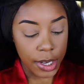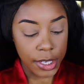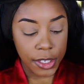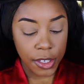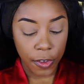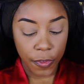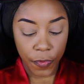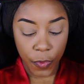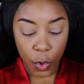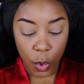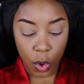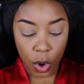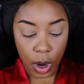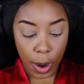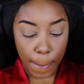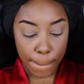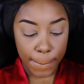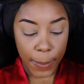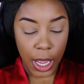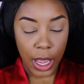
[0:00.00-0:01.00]
right, so
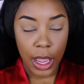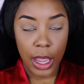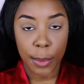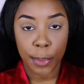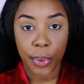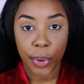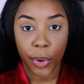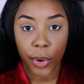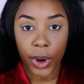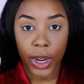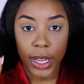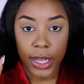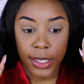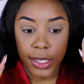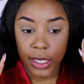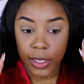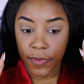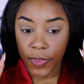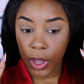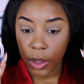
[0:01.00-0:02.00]
for my
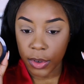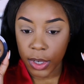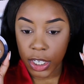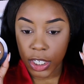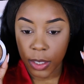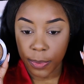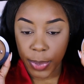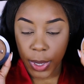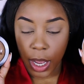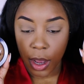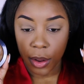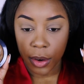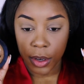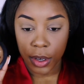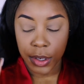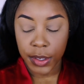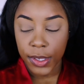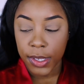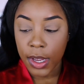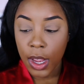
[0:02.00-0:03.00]
pressed foundation
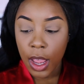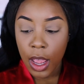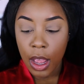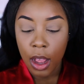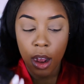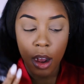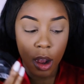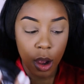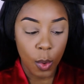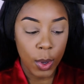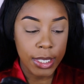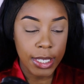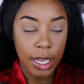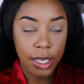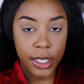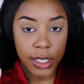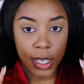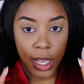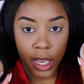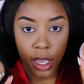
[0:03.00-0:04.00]
powders, I always
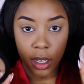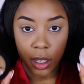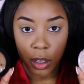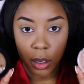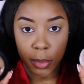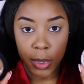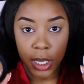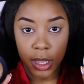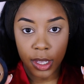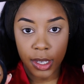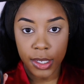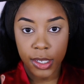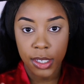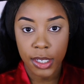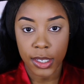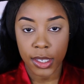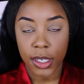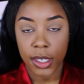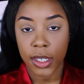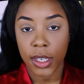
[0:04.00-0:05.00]
like to take a little bit of this
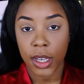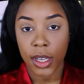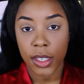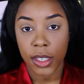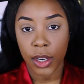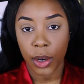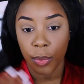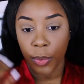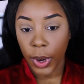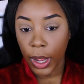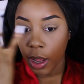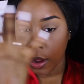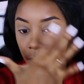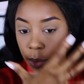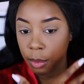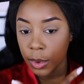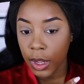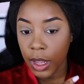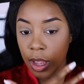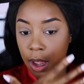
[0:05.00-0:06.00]
just to dust
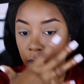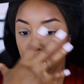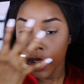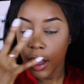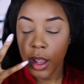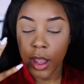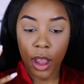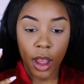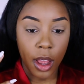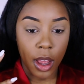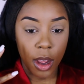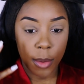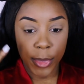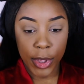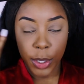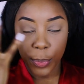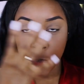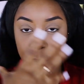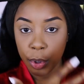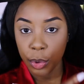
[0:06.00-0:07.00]
around um,
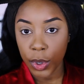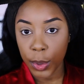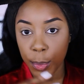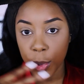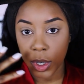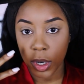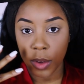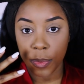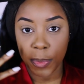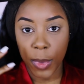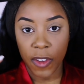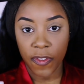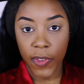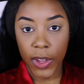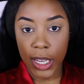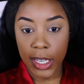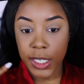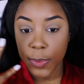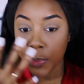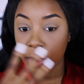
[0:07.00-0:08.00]
the perimeter of my
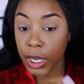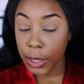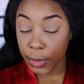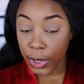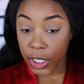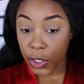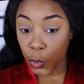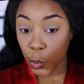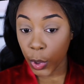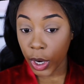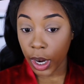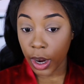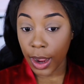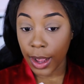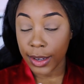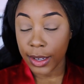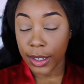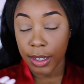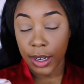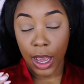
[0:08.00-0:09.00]
face, pretty much where
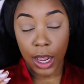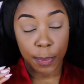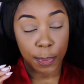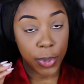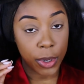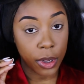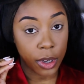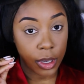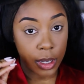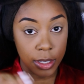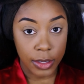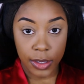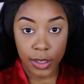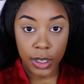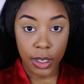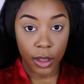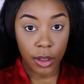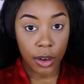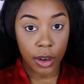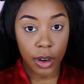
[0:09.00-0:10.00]
I did not put
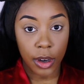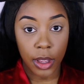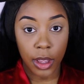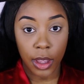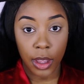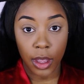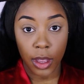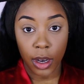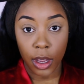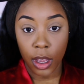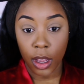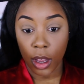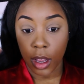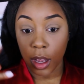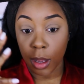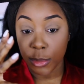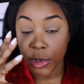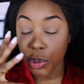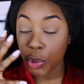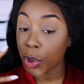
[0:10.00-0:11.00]
concealer and
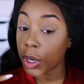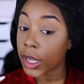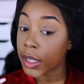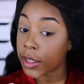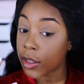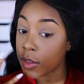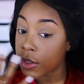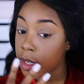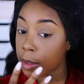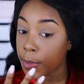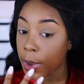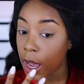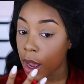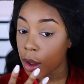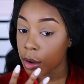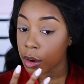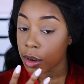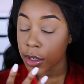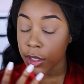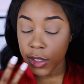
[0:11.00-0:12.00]
um, translucent
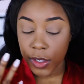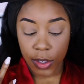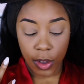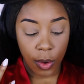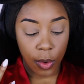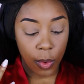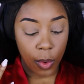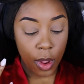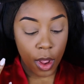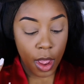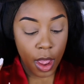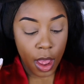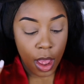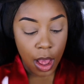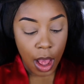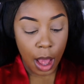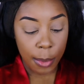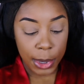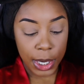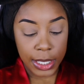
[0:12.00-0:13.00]
powder. So
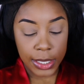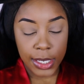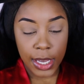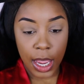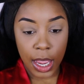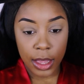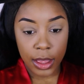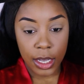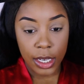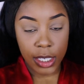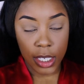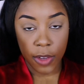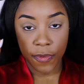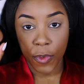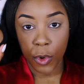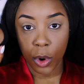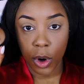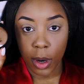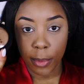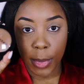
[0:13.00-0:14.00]
I'm gonna take the
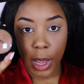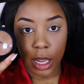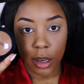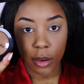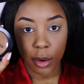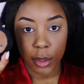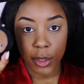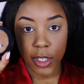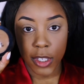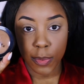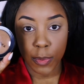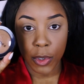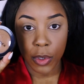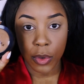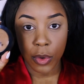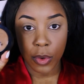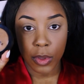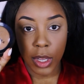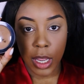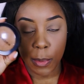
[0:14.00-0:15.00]
Sephora Micro
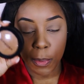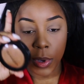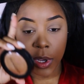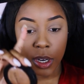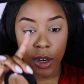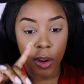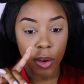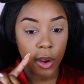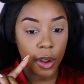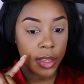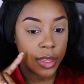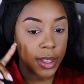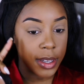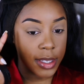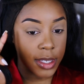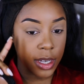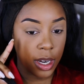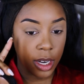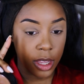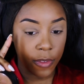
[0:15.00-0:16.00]
Smooth and put it on
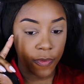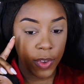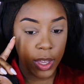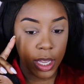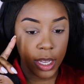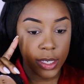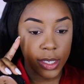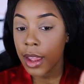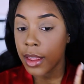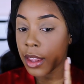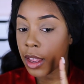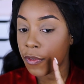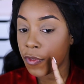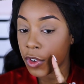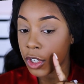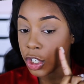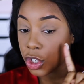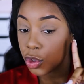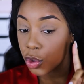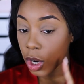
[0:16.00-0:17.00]
this side of the face. And then
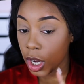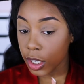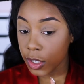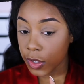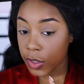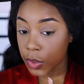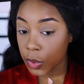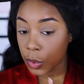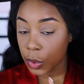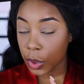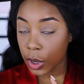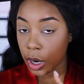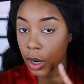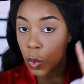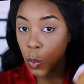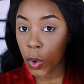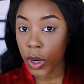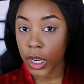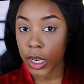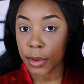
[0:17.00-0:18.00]
for
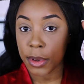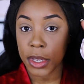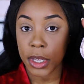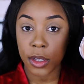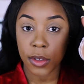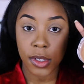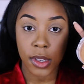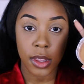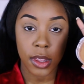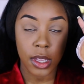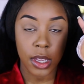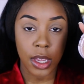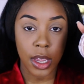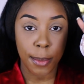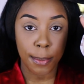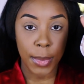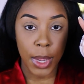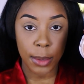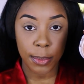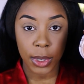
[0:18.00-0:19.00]
drugstore, we're gonna be using the
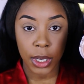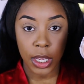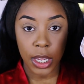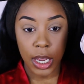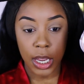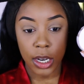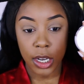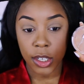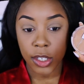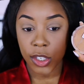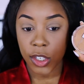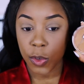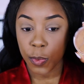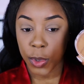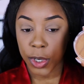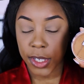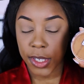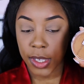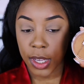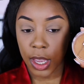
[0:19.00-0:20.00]
Maybelline
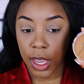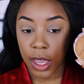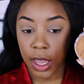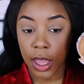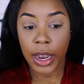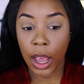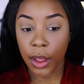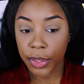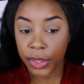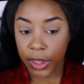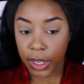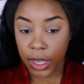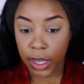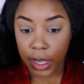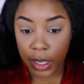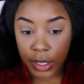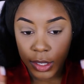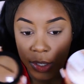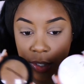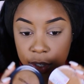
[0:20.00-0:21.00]
Super Stay. Now
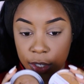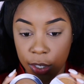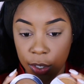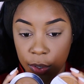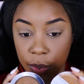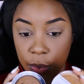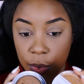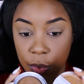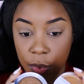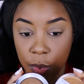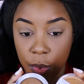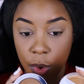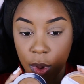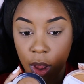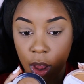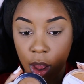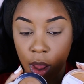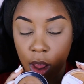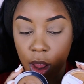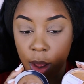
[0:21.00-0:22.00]
these two,
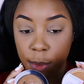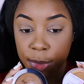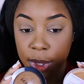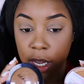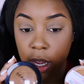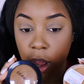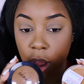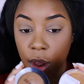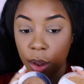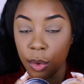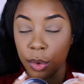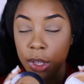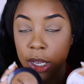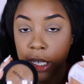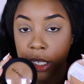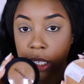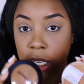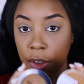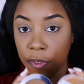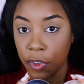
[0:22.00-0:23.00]
um, the
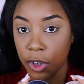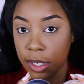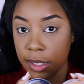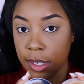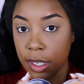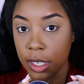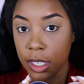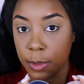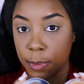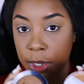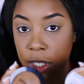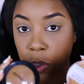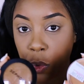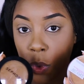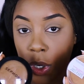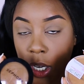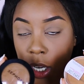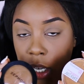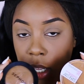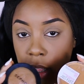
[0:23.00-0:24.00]
only differences
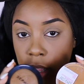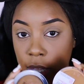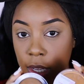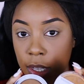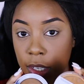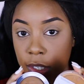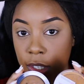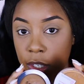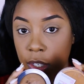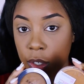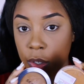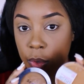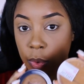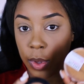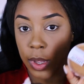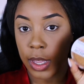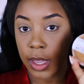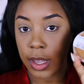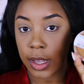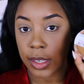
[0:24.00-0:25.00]
between these two
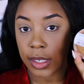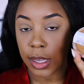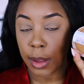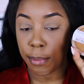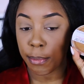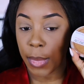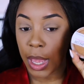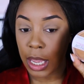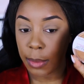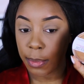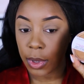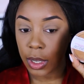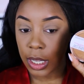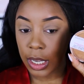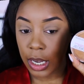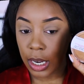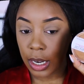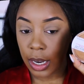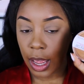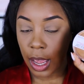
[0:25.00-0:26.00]
is
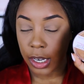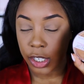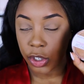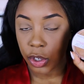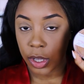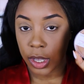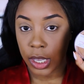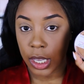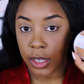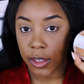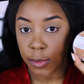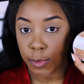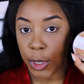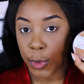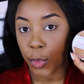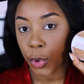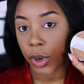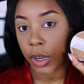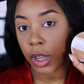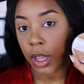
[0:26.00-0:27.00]
Maybelline actually gives me
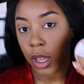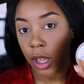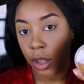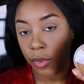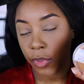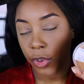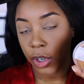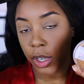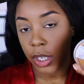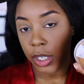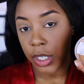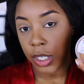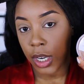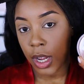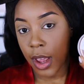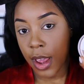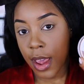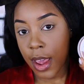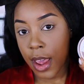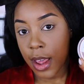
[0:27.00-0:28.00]
more coverage
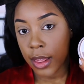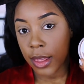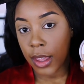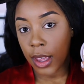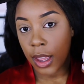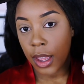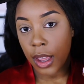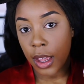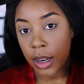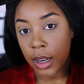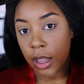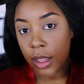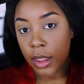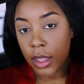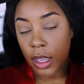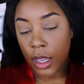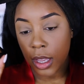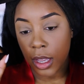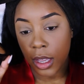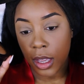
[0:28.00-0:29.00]
than
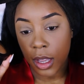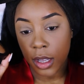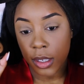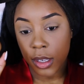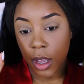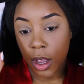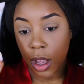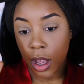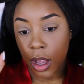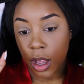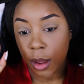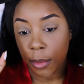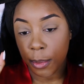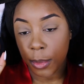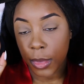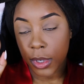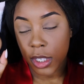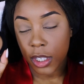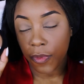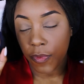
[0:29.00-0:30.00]
the um,
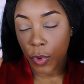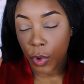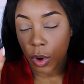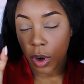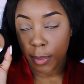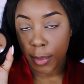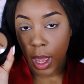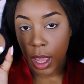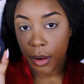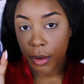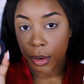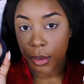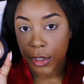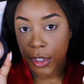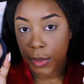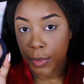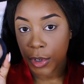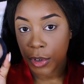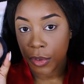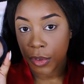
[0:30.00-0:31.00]
Sephora Micro
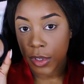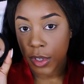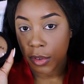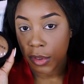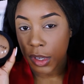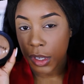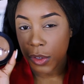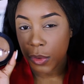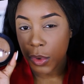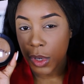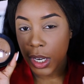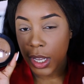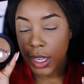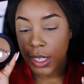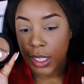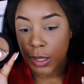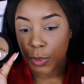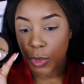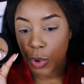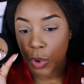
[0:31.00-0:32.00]
Smooth. So this one
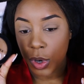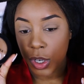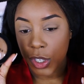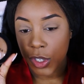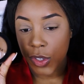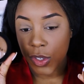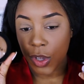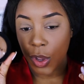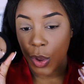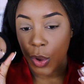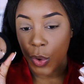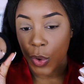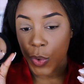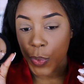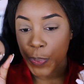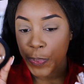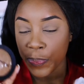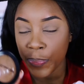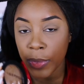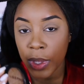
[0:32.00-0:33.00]
is more
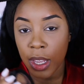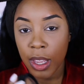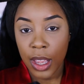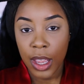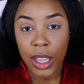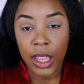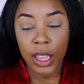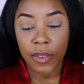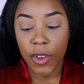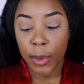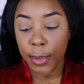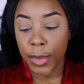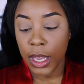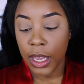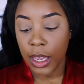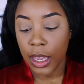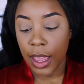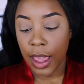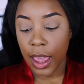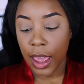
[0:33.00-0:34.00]
so giving
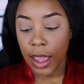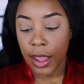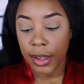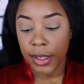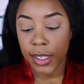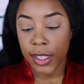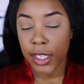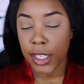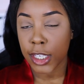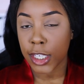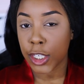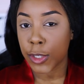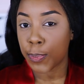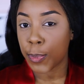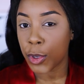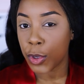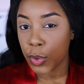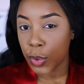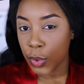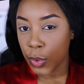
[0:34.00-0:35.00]
me a
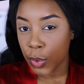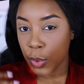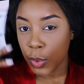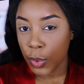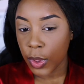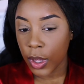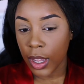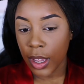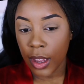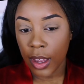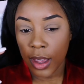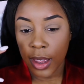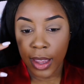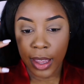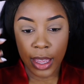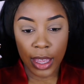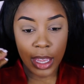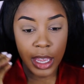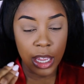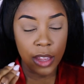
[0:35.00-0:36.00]
smooth,
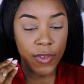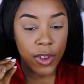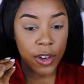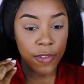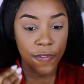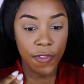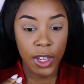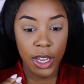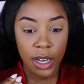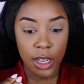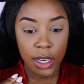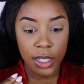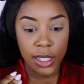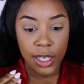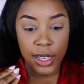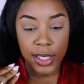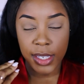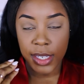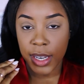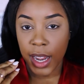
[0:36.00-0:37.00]
even finish.
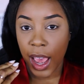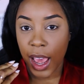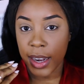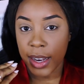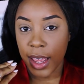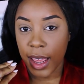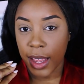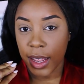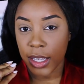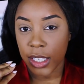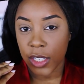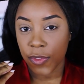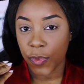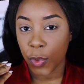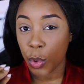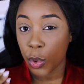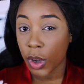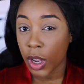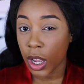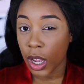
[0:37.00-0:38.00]
It's not as
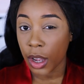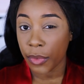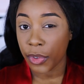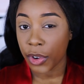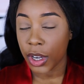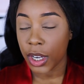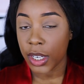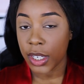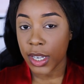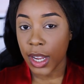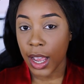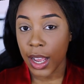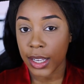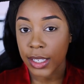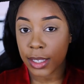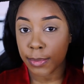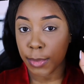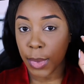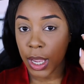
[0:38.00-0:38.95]
full coverage as